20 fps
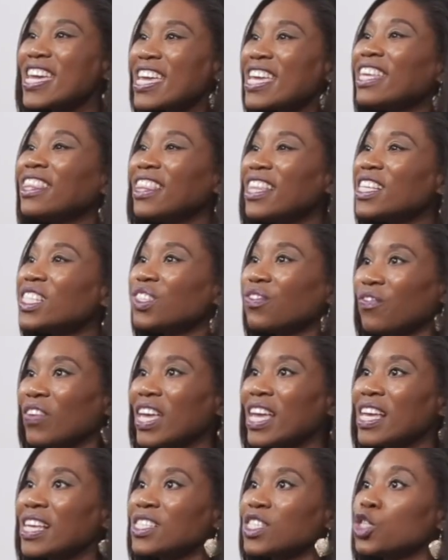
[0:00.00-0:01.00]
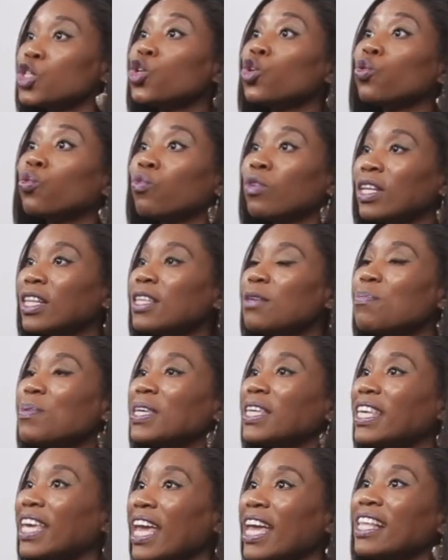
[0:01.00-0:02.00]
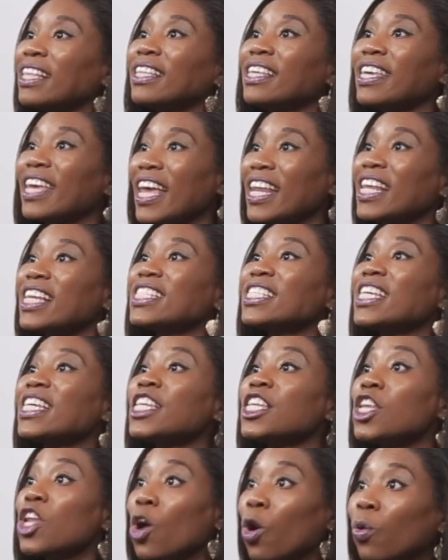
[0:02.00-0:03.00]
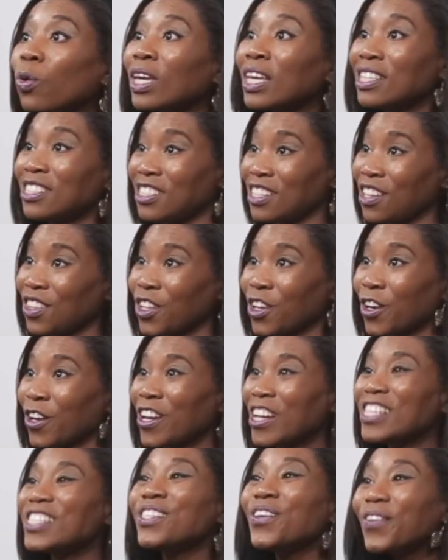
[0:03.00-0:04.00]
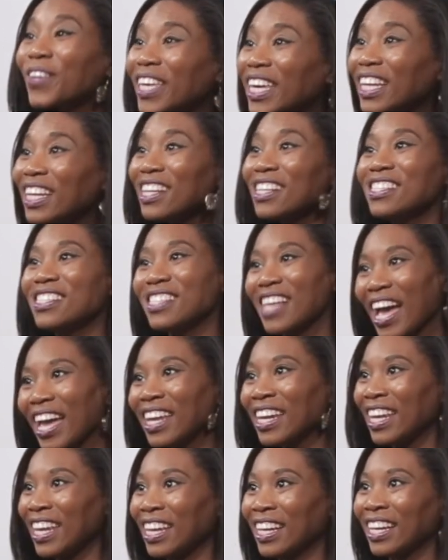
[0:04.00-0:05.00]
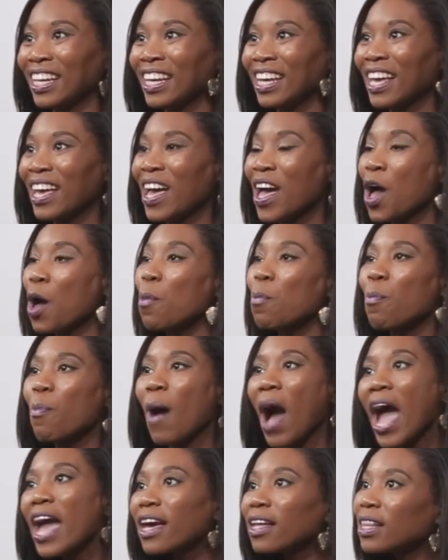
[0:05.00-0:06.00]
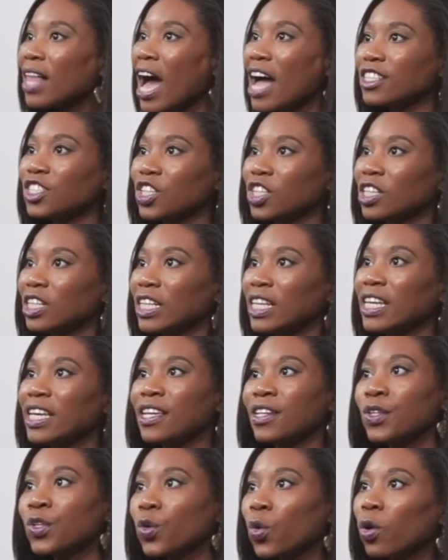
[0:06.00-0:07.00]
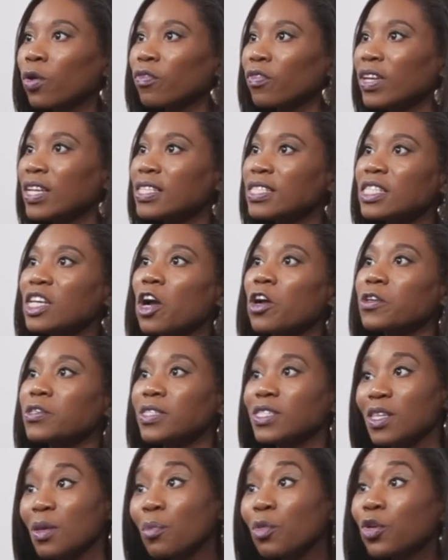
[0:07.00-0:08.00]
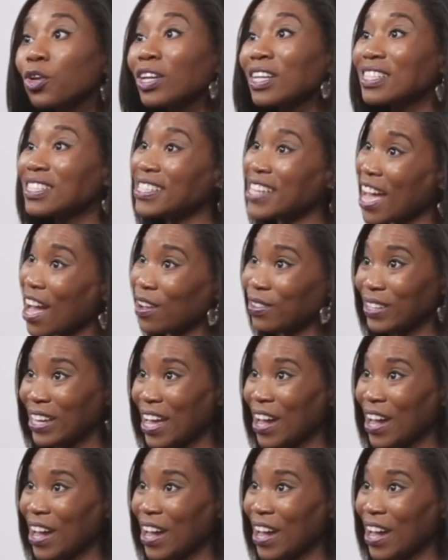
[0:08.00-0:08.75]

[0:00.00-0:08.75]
In this phase, you really begin getting to know each other. So get excited. Biologically, endorphins are simmering down